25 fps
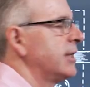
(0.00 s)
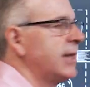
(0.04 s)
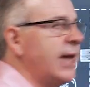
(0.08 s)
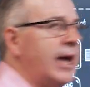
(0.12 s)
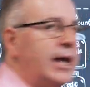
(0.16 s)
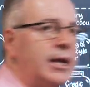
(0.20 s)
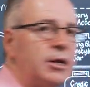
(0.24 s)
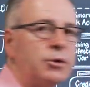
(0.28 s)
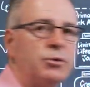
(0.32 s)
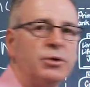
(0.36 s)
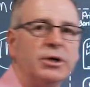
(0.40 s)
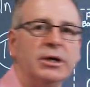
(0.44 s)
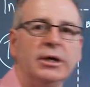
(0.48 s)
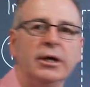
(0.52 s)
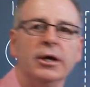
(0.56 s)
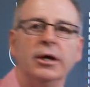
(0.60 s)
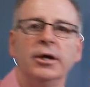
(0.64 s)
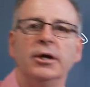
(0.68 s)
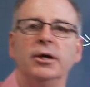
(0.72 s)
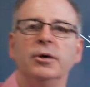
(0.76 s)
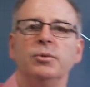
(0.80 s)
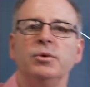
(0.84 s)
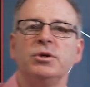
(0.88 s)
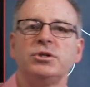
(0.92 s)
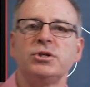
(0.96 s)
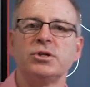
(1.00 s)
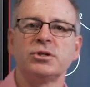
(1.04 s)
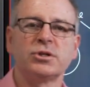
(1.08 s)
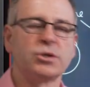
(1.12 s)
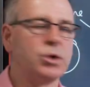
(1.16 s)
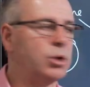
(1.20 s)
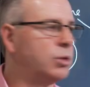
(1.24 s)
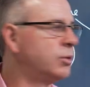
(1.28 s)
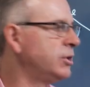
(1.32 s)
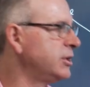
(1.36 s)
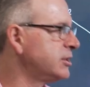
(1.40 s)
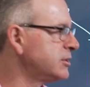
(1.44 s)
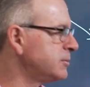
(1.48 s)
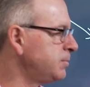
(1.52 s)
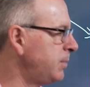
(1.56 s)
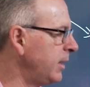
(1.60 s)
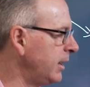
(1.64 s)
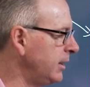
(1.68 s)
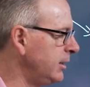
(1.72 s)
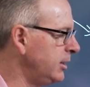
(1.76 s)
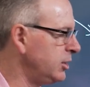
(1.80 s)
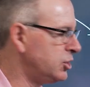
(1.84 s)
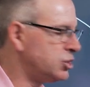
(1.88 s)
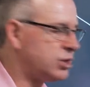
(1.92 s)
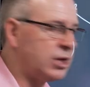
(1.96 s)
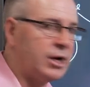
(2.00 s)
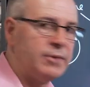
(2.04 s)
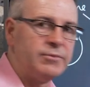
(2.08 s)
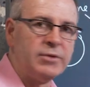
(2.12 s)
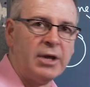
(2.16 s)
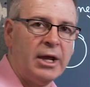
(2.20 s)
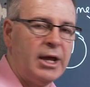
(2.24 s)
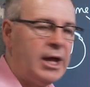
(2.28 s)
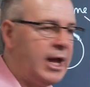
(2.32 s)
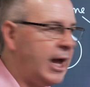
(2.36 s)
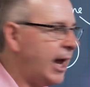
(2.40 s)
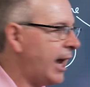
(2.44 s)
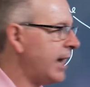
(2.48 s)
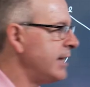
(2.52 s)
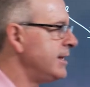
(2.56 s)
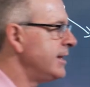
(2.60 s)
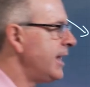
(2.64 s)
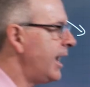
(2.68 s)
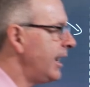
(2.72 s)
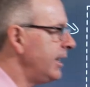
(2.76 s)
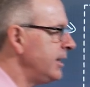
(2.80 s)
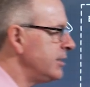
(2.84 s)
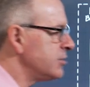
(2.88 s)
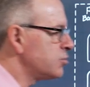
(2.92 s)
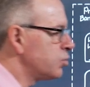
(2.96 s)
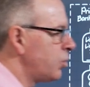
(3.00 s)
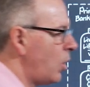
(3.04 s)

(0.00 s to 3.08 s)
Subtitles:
category, which is called expenditure. And that is